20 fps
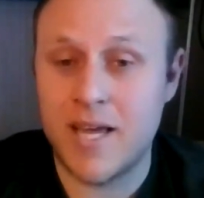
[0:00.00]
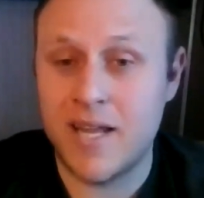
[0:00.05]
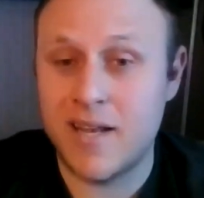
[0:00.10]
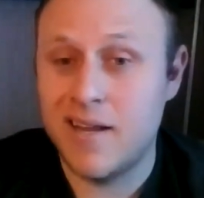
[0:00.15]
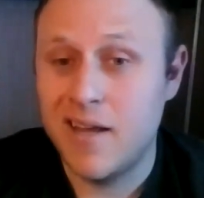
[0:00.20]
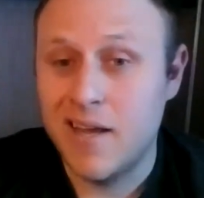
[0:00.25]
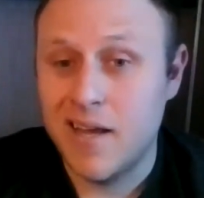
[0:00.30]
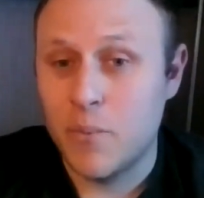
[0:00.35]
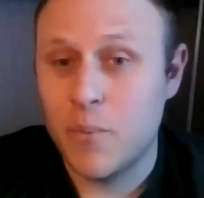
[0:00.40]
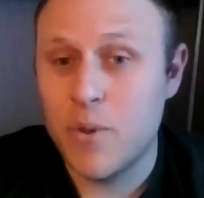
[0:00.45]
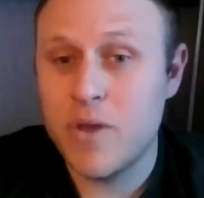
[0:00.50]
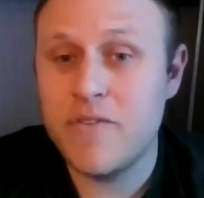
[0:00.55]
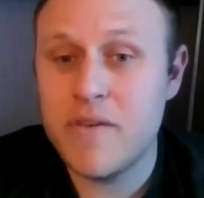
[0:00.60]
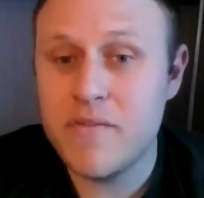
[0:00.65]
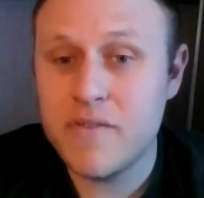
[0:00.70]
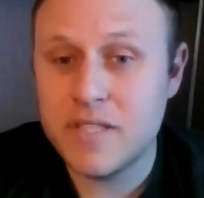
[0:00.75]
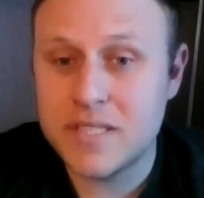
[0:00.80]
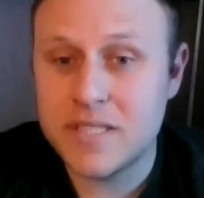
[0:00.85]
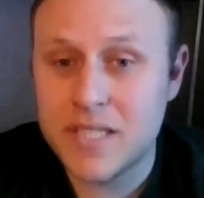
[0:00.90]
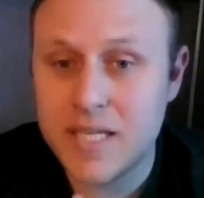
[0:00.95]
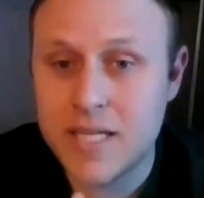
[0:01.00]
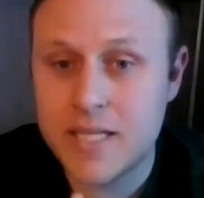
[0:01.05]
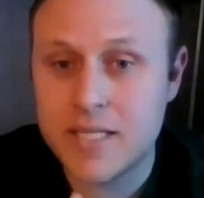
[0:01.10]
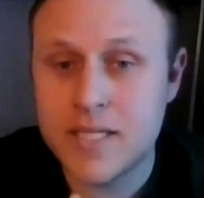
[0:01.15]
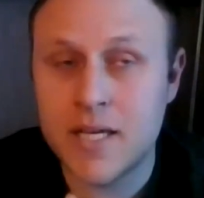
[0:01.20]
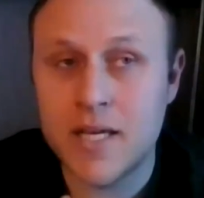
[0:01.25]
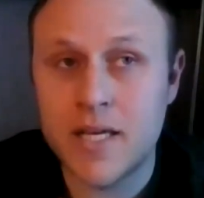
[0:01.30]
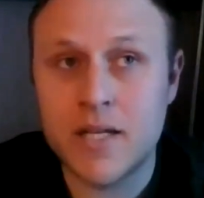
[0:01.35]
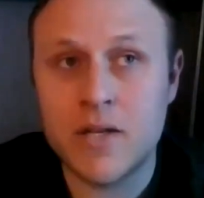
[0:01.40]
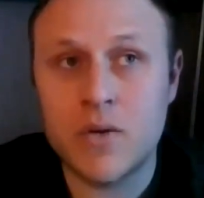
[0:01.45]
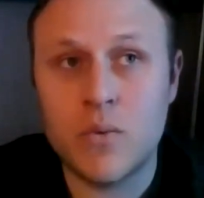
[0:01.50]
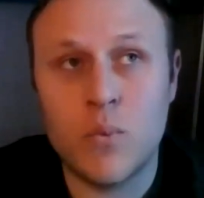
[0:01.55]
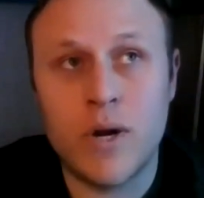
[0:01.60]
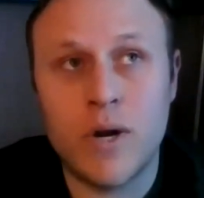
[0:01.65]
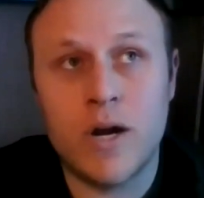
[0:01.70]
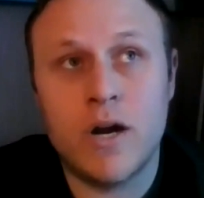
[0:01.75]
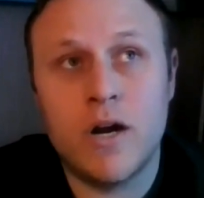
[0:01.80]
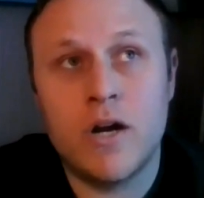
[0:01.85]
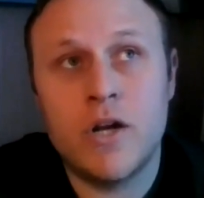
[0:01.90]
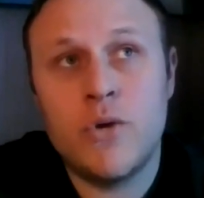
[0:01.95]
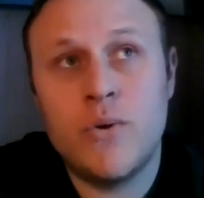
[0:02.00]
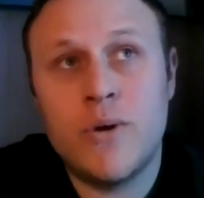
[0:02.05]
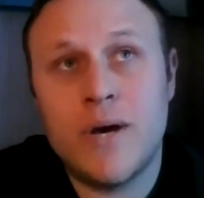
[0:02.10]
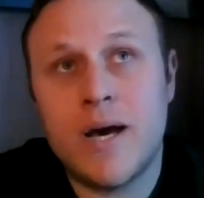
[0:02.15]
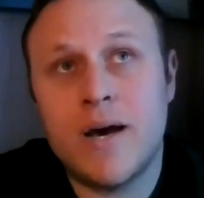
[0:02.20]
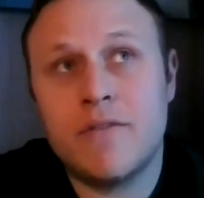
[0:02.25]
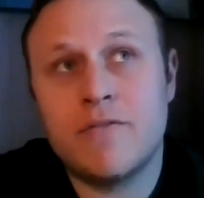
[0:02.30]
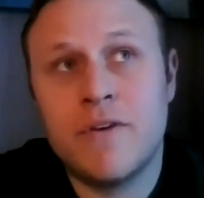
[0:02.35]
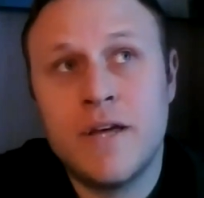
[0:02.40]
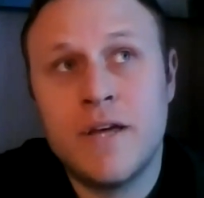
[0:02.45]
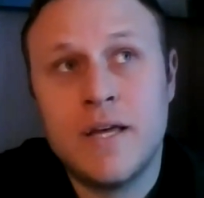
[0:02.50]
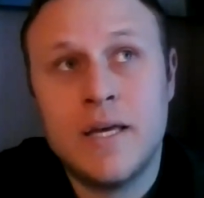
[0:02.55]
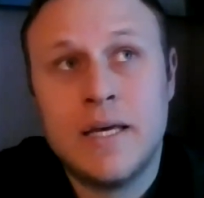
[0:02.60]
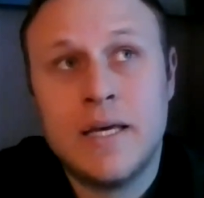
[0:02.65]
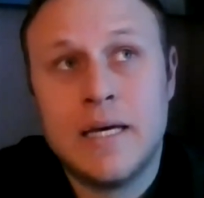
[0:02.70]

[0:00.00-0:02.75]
And we've even seen it done where you have